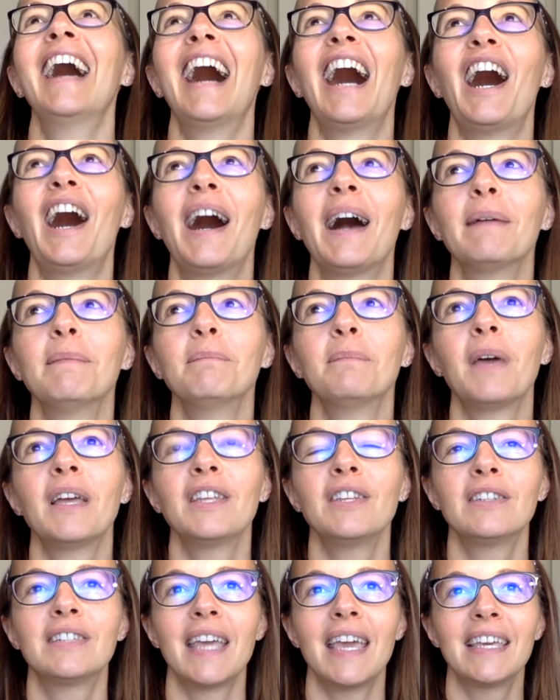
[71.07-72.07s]
I'm
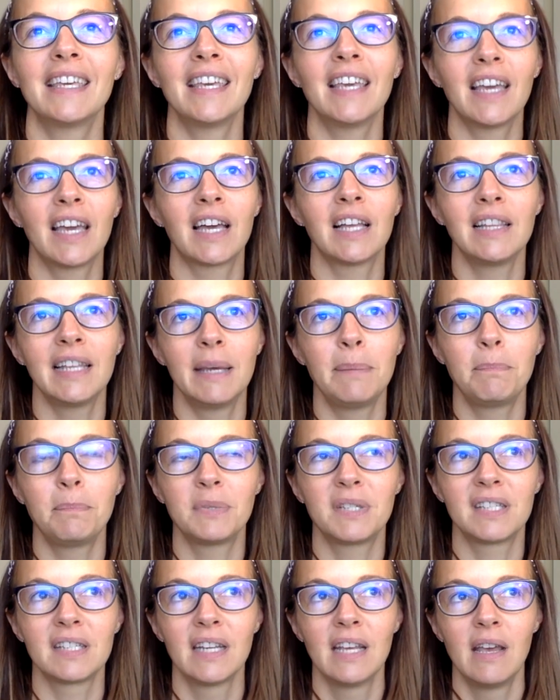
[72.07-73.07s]
taking
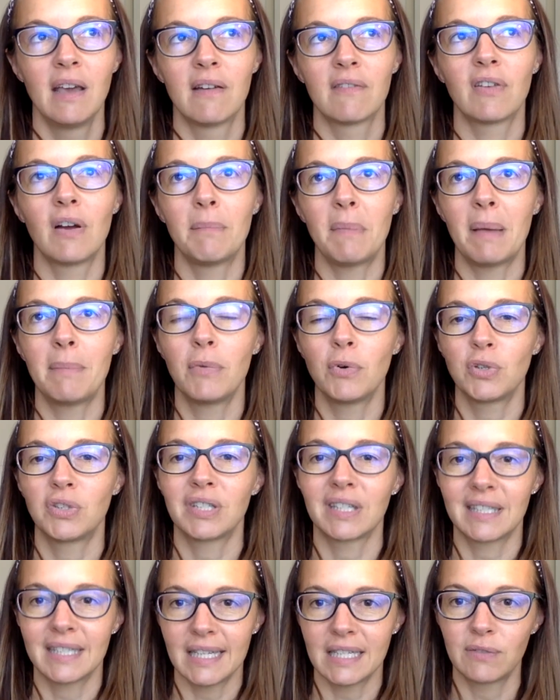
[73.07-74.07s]
clips from my most
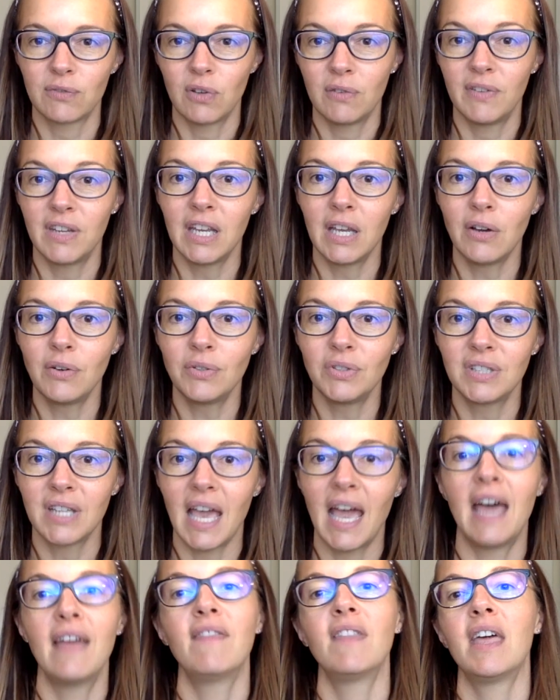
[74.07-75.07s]
successful videos
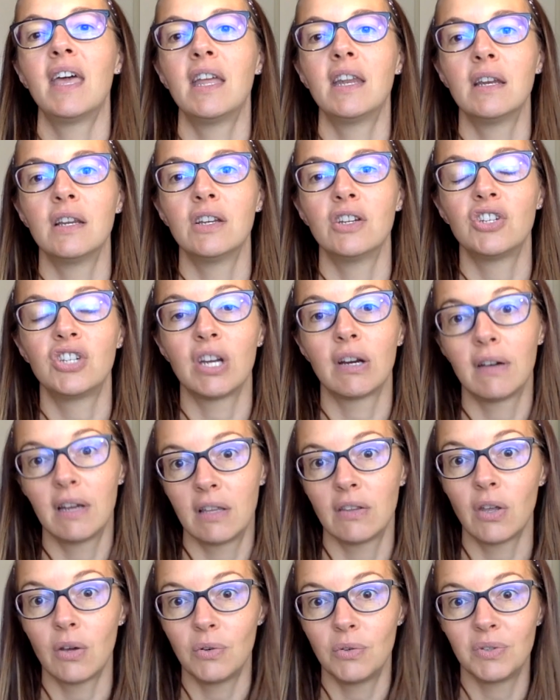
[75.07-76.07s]
and then
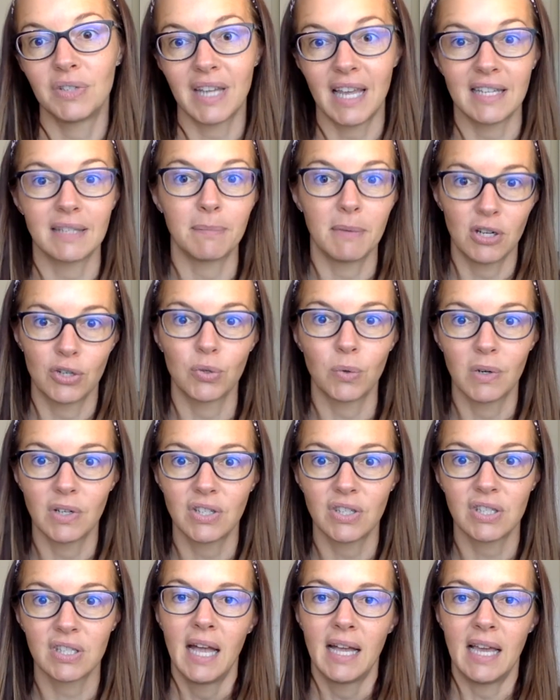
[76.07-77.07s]
sharing those as my
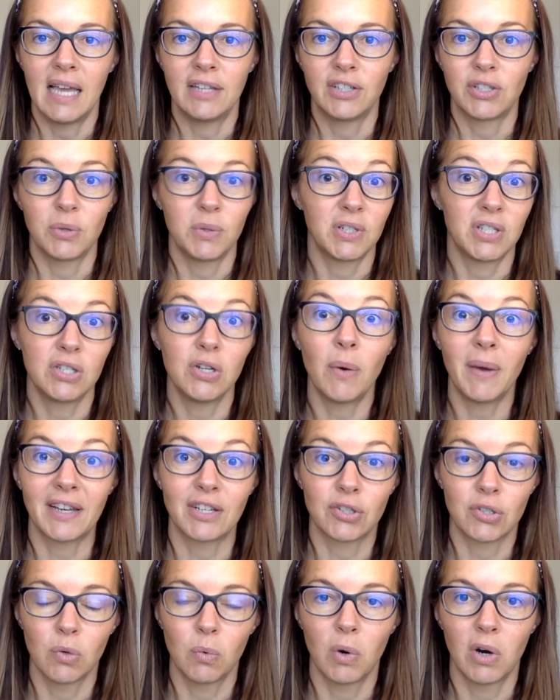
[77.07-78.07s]
shorts. And so it's no
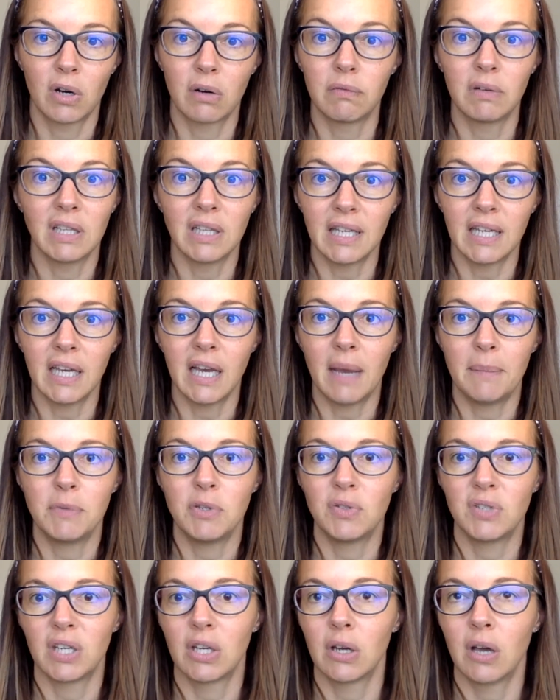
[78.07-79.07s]
extra work, really. I'm
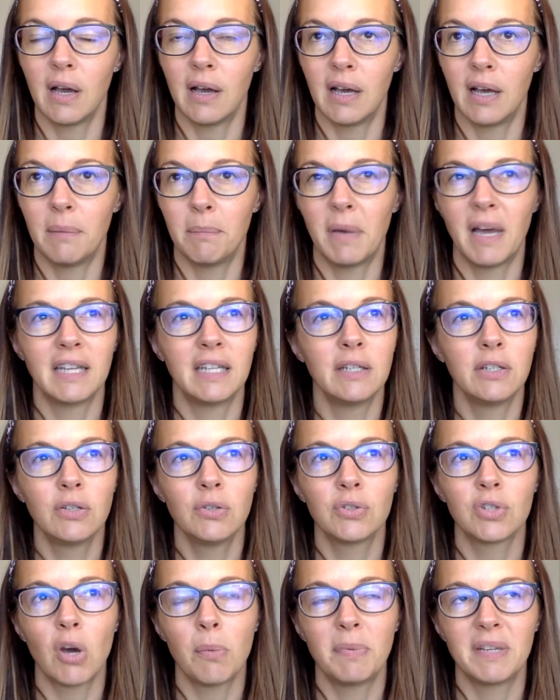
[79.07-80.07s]
using, I didn't
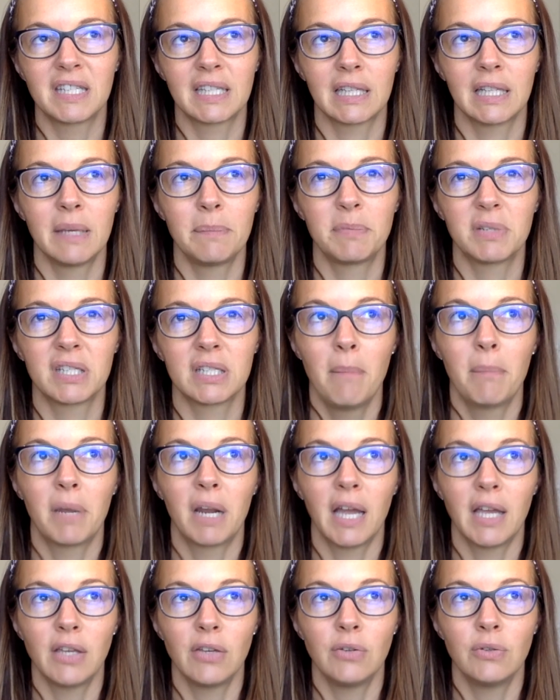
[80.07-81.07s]
use Opus Clips, but
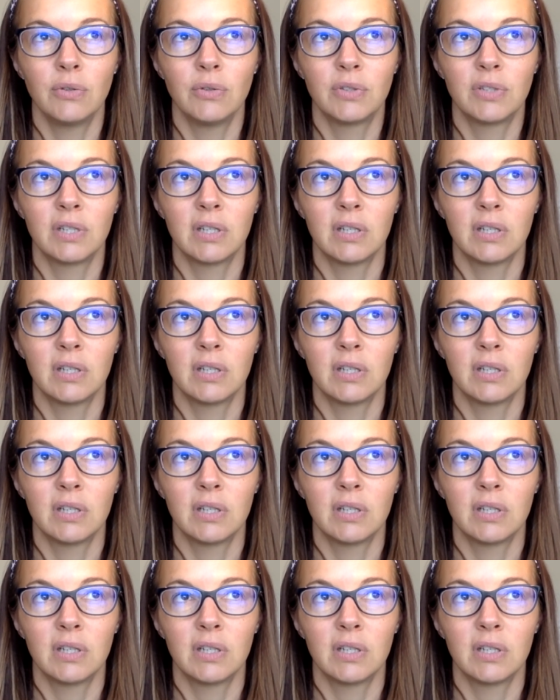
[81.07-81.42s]
I used